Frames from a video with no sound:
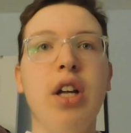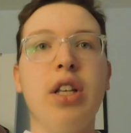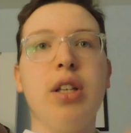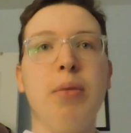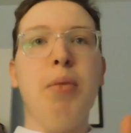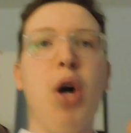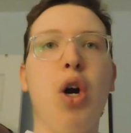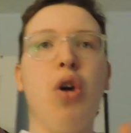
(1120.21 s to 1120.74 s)

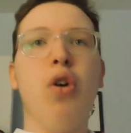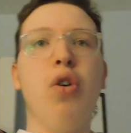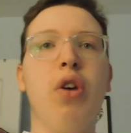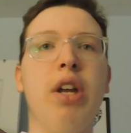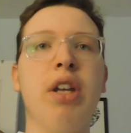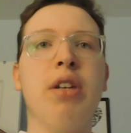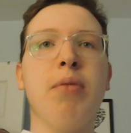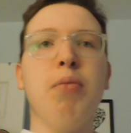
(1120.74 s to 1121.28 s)
tomorrow
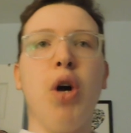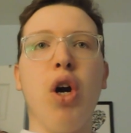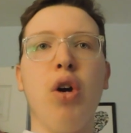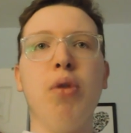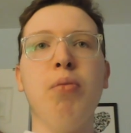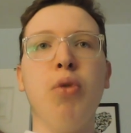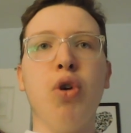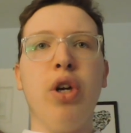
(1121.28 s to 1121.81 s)
in
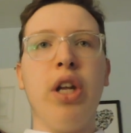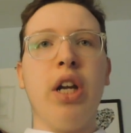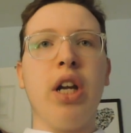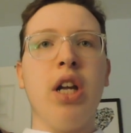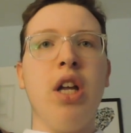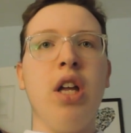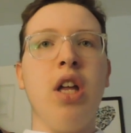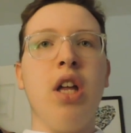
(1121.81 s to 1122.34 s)
tomorrow morning